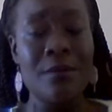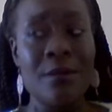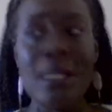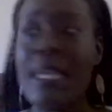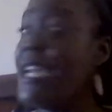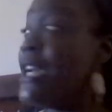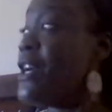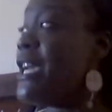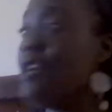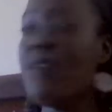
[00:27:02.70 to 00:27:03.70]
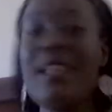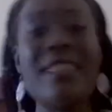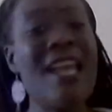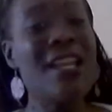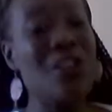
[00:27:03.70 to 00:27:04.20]
Here and
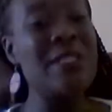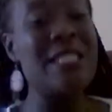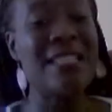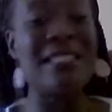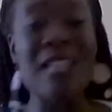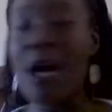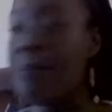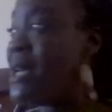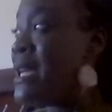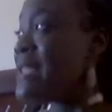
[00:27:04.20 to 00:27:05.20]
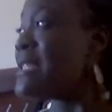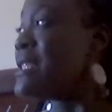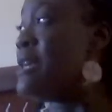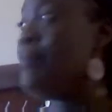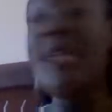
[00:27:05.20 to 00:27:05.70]
there, you'll see some
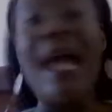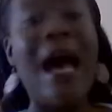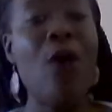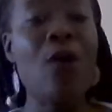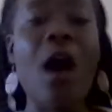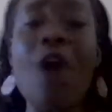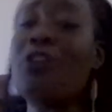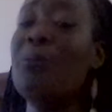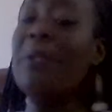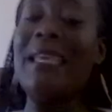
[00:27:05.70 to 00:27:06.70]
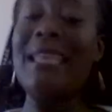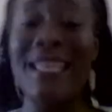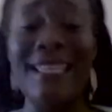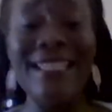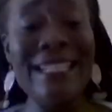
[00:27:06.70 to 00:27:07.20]
sleeping out comfortably,
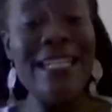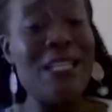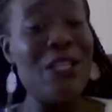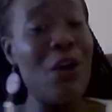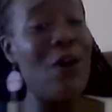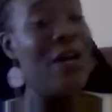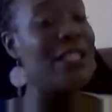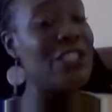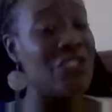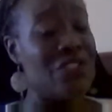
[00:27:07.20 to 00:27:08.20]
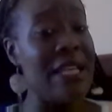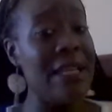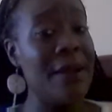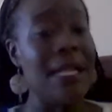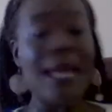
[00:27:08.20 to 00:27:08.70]
on the
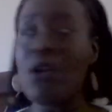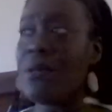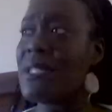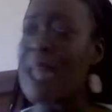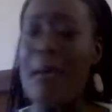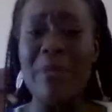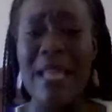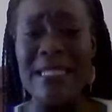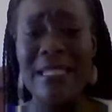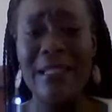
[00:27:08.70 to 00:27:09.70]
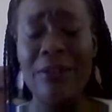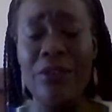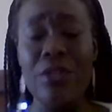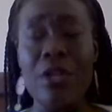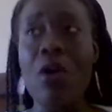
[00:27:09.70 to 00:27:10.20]
street. And I know it's not pleasant,
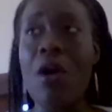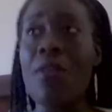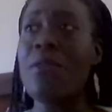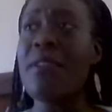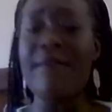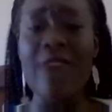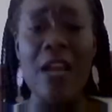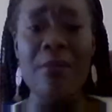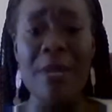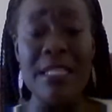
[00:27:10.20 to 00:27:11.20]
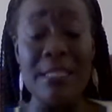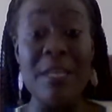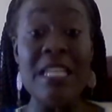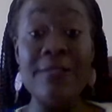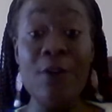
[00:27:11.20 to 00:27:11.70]
although the environment is
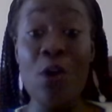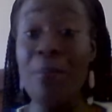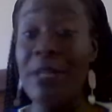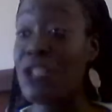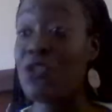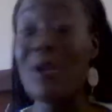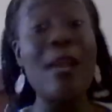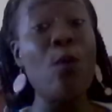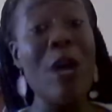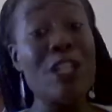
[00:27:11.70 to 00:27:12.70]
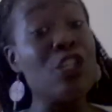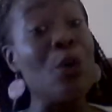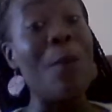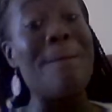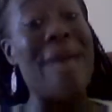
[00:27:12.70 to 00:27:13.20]
peaceful, because you got to watch
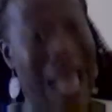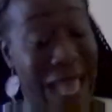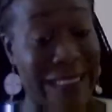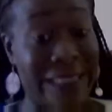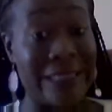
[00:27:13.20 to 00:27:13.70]
your back